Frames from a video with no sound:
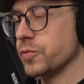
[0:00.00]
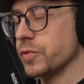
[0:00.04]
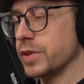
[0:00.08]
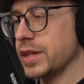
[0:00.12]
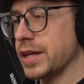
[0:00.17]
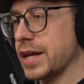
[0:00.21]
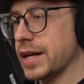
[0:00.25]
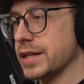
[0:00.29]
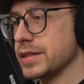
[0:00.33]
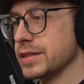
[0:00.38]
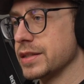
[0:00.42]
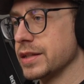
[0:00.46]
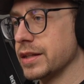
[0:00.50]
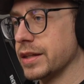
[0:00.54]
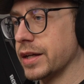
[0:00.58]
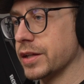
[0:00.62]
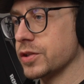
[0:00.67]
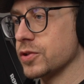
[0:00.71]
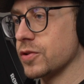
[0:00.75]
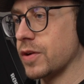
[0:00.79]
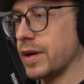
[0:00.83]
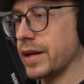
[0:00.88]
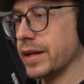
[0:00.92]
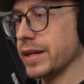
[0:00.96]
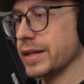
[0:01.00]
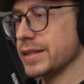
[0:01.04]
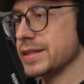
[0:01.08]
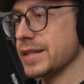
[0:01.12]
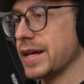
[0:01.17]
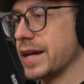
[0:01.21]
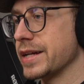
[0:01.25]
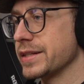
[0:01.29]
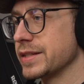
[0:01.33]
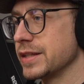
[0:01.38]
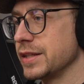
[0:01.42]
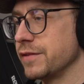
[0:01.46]
with the SE Electronics
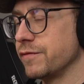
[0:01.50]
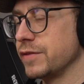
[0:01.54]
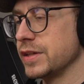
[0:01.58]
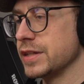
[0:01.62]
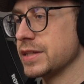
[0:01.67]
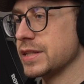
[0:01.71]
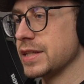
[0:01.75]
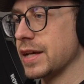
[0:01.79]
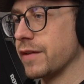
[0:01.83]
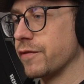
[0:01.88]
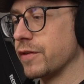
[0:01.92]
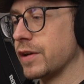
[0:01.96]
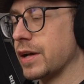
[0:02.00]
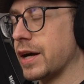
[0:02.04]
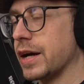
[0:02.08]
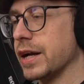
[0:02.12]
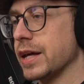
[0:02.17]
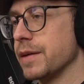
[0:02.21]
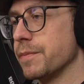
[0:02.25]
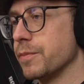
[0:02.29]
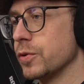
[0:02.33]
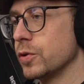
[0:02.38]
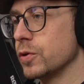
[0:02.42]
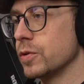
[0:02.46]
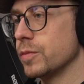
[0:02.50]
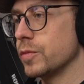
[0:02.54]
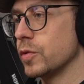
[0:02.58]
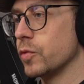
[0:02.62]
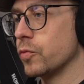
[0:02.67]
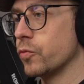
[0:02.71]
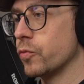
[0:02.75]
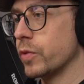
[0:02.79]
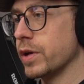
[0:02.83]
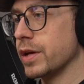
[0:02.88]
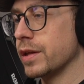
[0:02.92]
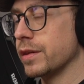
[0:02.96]
SE-V7 on a boom
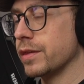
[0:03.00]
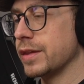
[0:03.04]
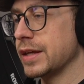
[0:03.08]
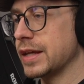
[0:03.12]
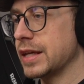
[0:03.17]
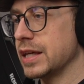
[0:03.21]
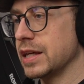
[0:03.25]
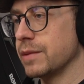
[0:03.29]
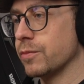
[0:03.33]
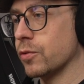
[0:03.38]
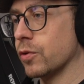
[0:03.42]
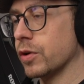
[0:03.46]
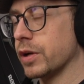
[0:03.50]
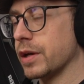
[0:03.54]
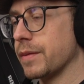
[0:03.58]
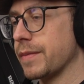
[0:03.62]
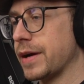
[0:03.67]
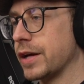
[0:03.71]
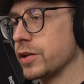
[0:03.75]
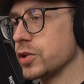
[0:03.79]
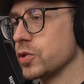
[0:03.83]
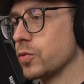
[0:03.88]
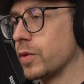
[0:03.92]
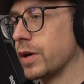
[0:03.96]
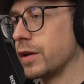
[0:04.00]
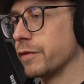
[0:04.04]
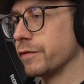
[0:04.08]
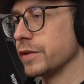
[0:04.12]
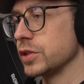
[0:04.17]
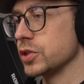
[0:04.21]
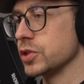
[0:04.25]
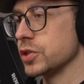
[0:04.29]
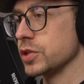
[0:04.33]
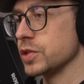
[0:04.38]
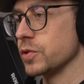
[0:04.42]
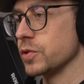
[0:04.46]
with the keyboard about 12 inches